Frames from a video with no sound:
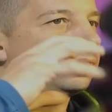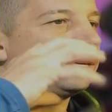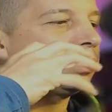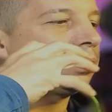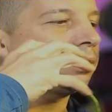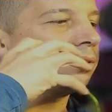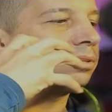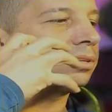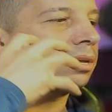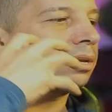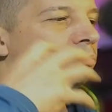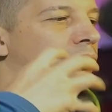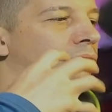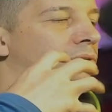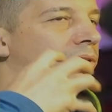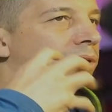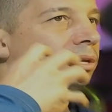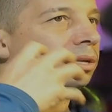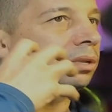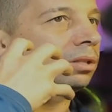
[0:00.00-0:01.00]
it's able
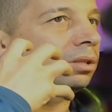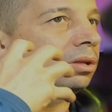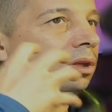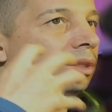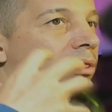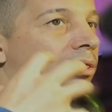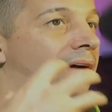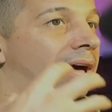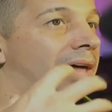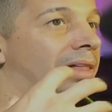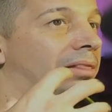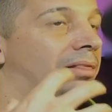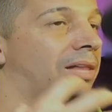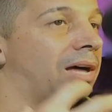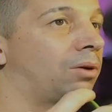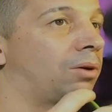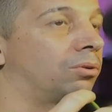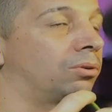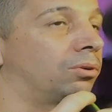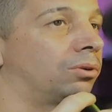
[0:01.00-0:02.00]
to get a lot
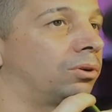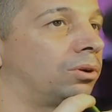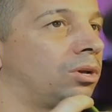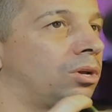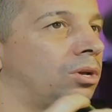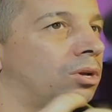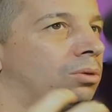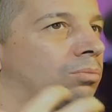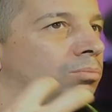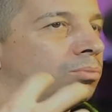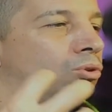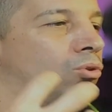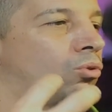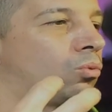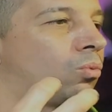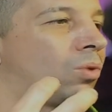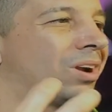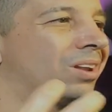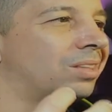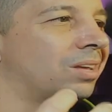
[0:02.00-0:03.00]
louder, but you
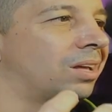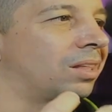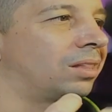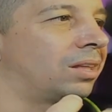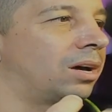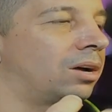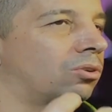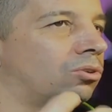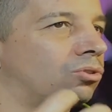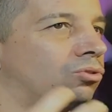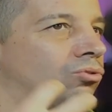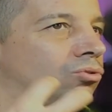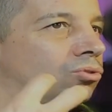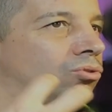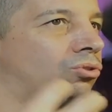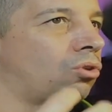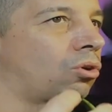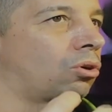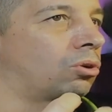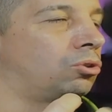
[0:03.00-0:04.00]
don't want it that loud because you
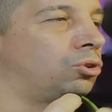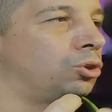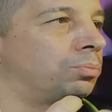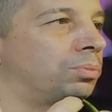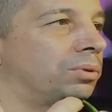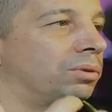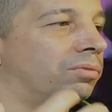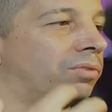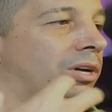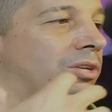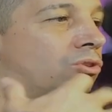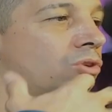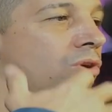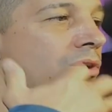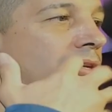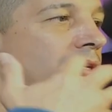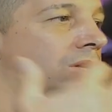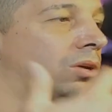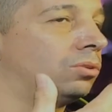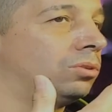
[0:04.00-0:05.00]
start clipping. If I
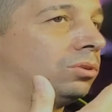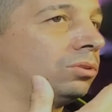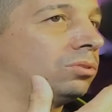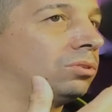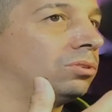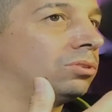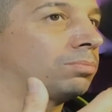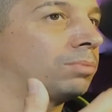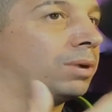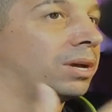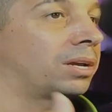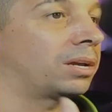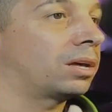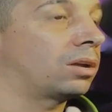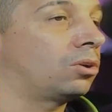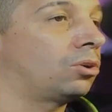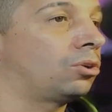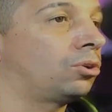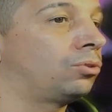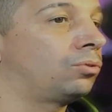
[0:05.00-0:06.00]
start yelling into this mic
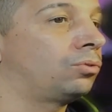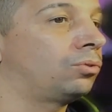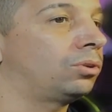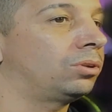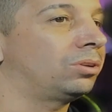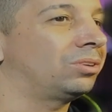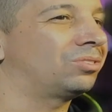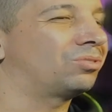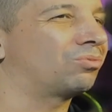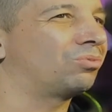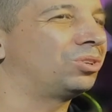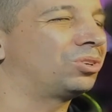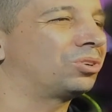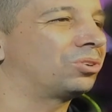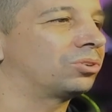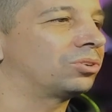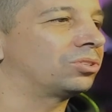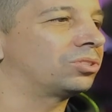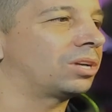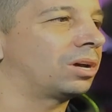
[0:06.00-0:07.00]
at 100, it's really
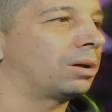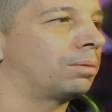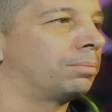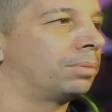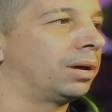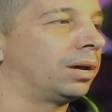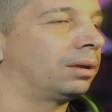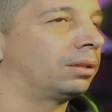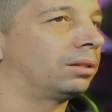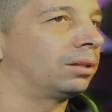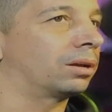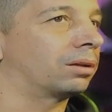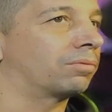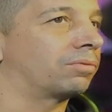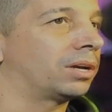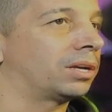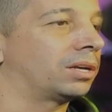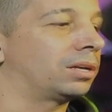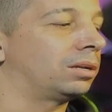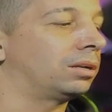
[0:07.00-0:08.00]
going to sound bad, like
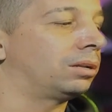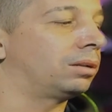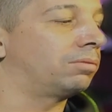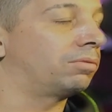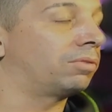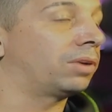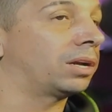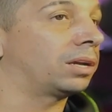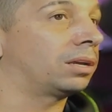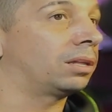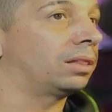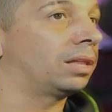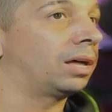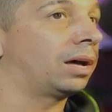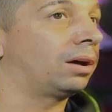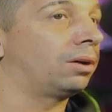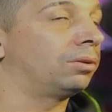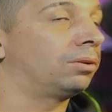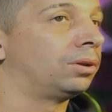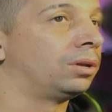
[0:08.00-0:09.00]
if I get
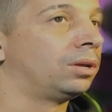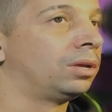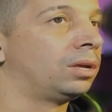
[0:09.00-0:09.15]
loud.